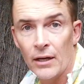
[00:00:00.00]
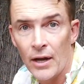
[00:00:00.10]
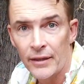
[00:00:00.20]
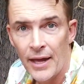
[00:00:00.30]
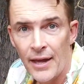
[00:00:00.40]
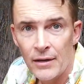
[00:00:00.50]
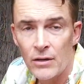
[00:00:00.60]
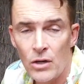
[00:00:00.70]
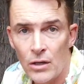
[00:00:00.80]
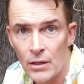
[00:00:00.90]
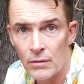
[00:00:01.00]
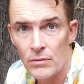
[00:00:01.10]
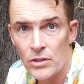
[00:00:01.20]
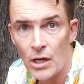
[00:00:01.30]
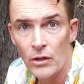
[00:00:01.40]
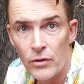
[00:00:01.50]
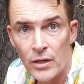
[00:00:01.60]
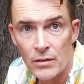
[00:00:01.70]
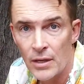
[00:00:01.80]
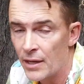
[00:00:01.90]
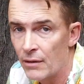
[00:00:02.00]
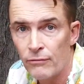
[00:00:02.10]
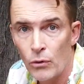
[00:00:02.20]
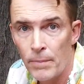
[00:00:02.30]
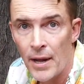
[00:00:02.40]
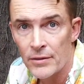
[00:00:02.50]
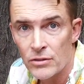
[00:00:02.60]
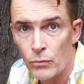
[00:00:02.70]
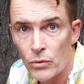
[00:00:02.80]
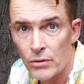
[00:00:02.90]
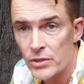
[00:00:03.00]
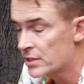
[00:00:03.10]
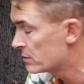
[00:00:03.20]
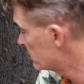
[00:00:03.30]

like that. You can dilute it, 4 parts of water, just